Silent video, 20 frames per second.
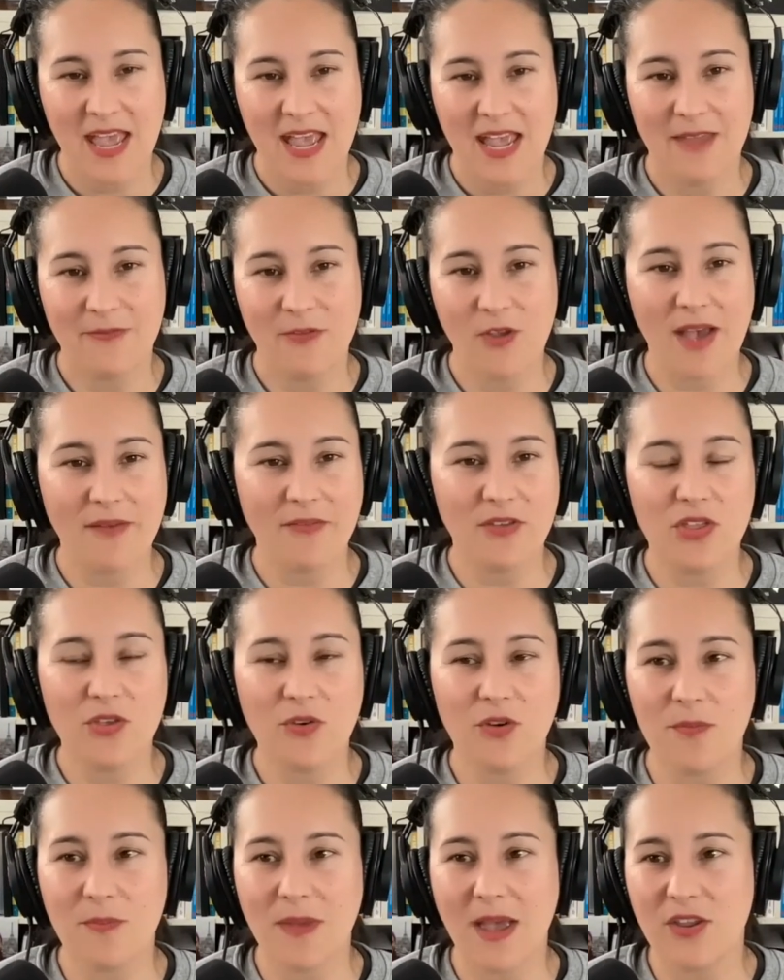If you haven't
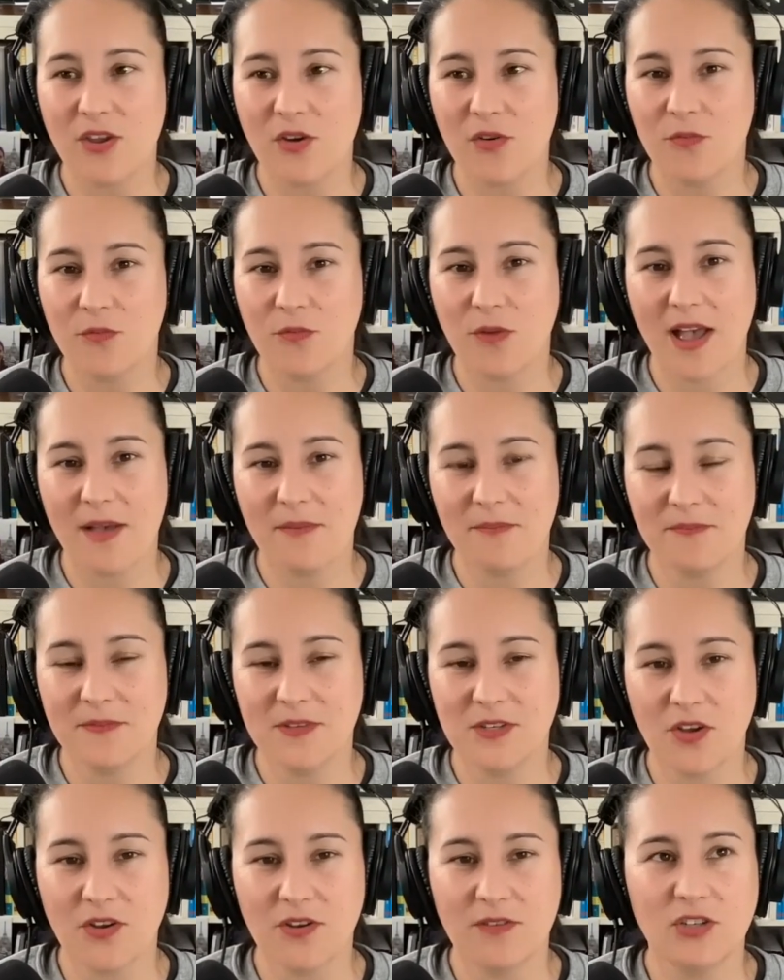thought about your
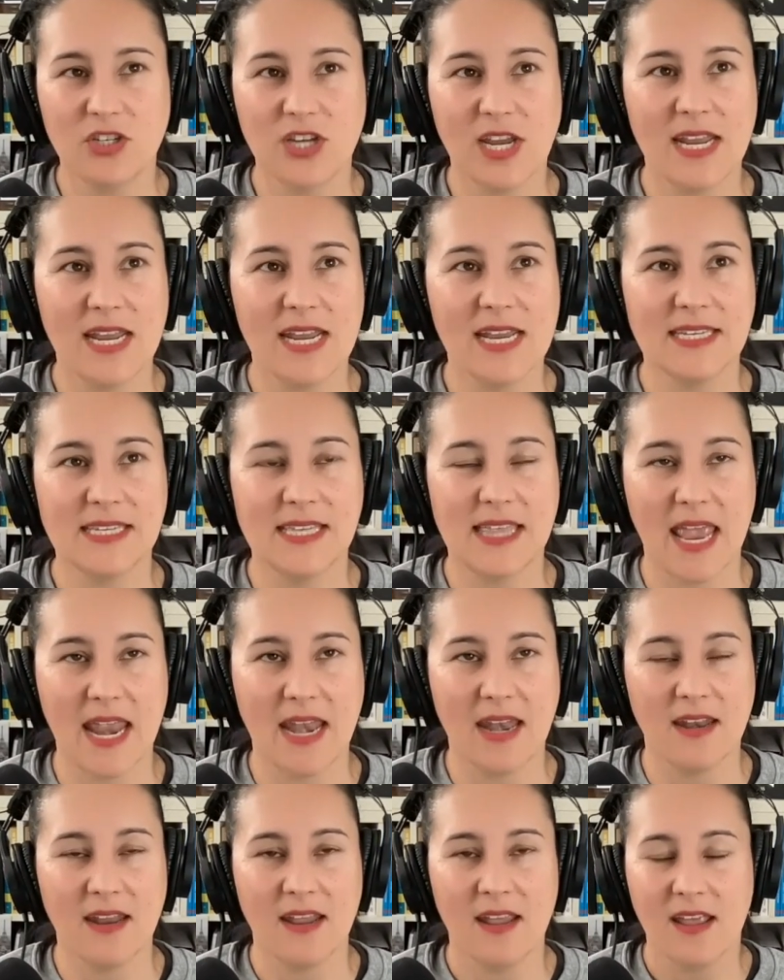zone of genius,
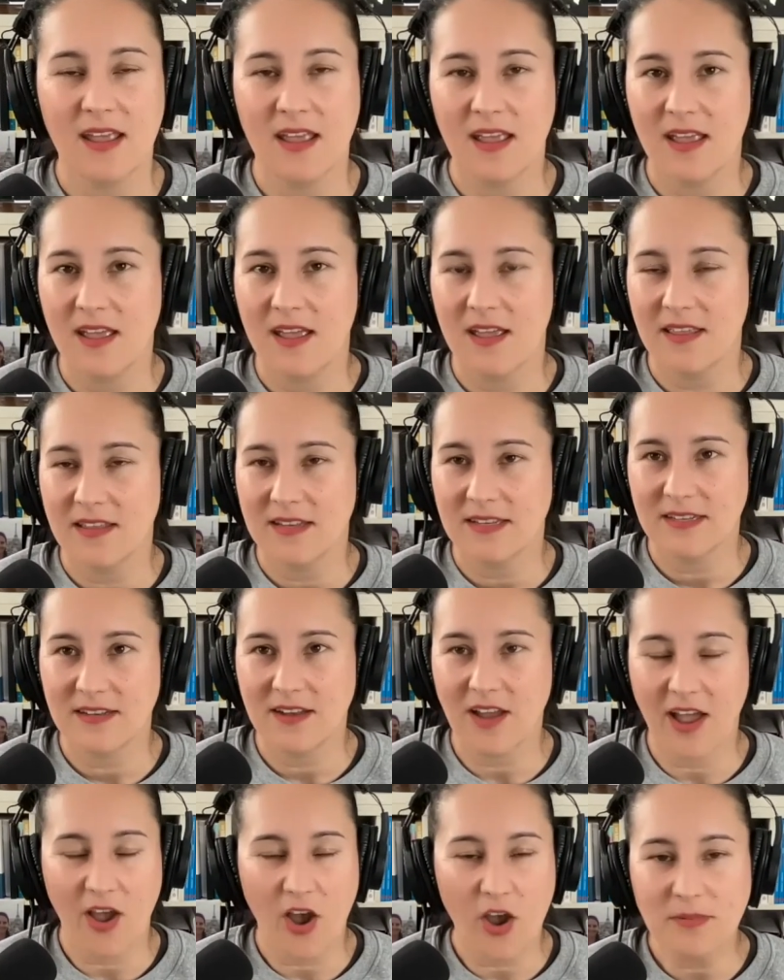then
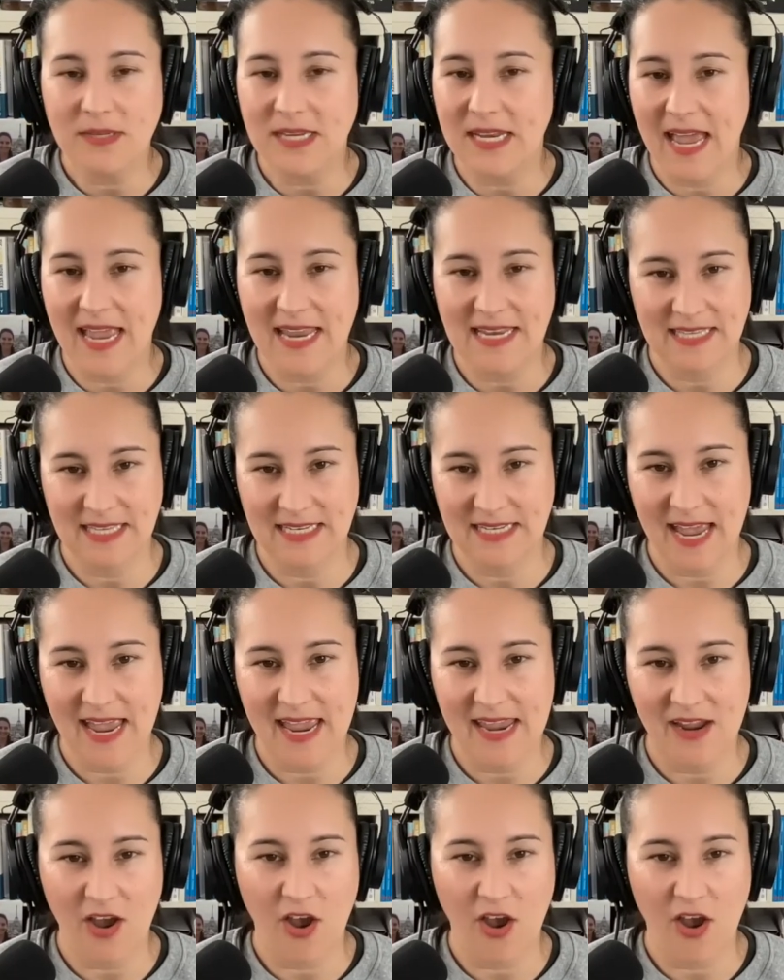I hope today's the day.